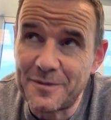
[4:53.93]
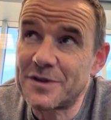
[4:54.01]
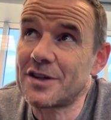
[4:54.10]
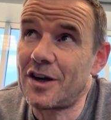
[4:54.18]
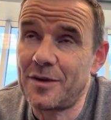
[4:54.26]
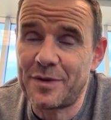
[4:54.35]

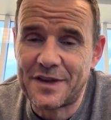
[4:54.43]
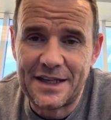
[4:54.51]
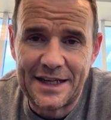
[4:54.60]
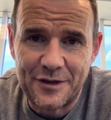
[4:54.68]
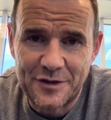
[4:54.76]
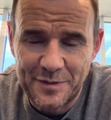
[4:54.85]
Sorry about the
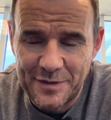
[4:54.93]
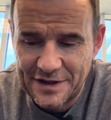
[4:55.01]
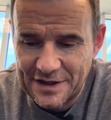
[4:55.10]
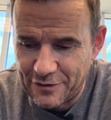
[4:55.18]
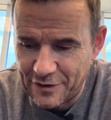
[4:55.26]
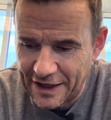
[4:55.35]
announcements
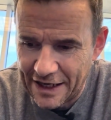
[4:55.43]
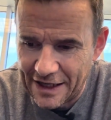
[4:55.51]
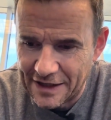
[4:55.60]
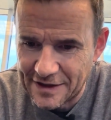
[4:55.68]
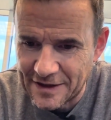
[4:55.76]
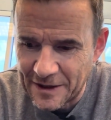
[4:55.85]
and everything
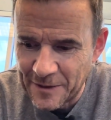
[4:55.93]
else.